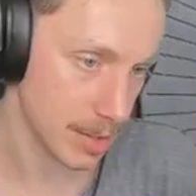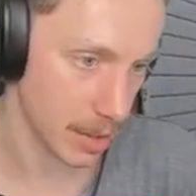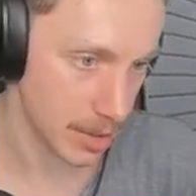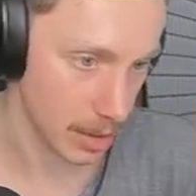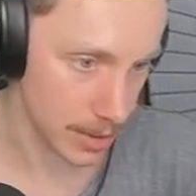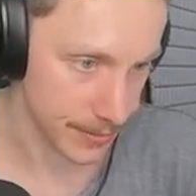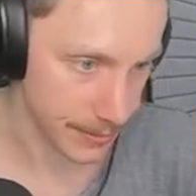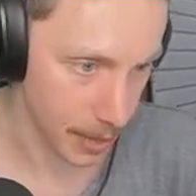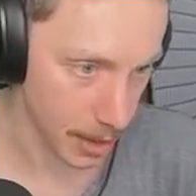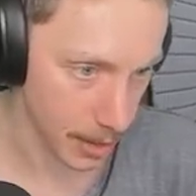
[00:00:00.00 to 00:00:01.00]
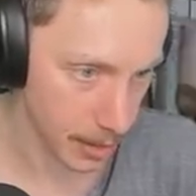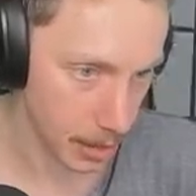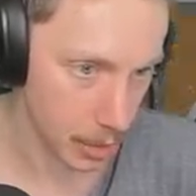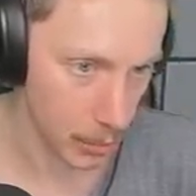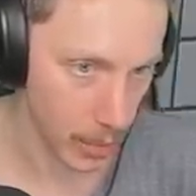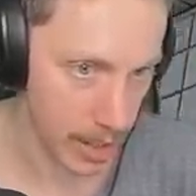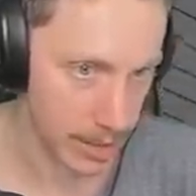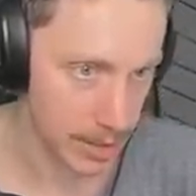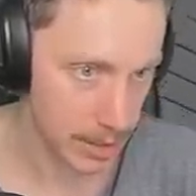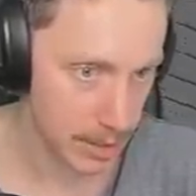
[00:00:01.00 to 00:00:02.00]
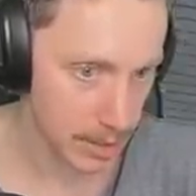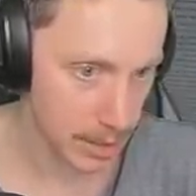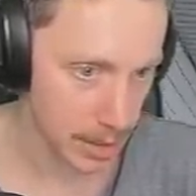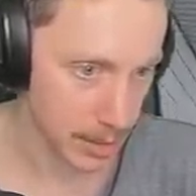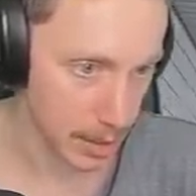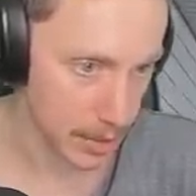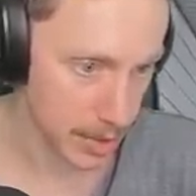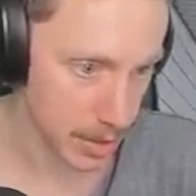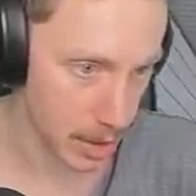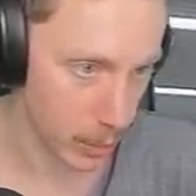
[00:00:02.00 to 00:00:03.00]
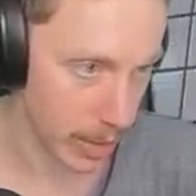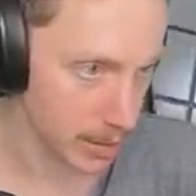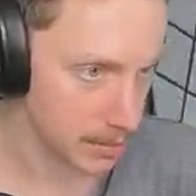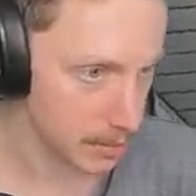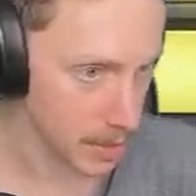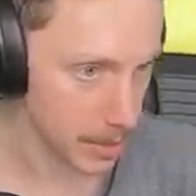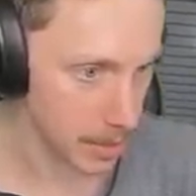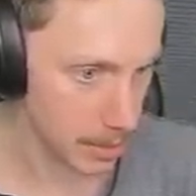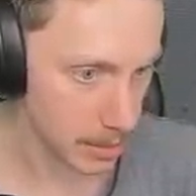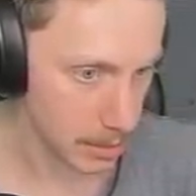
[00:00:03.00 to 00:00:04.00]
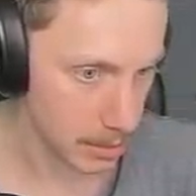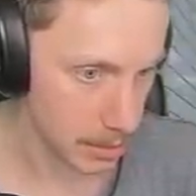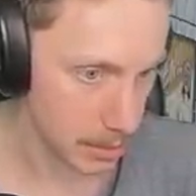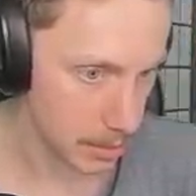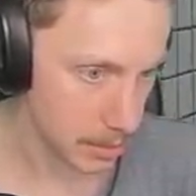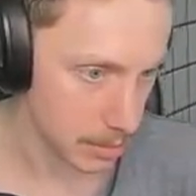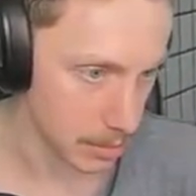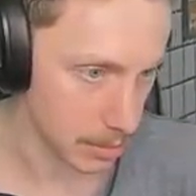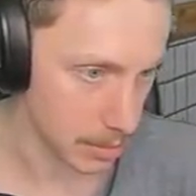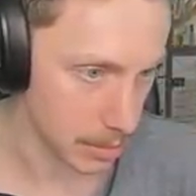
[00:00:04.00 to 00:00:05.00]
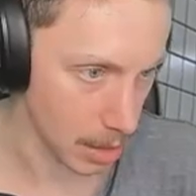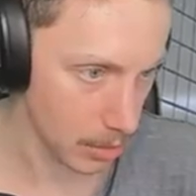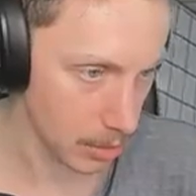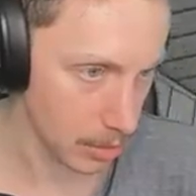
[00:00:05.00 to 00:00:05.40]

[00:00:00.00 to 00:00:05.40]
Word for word: 8 sign is fine. Great. Anything else that's kind of weird? Maybe? No?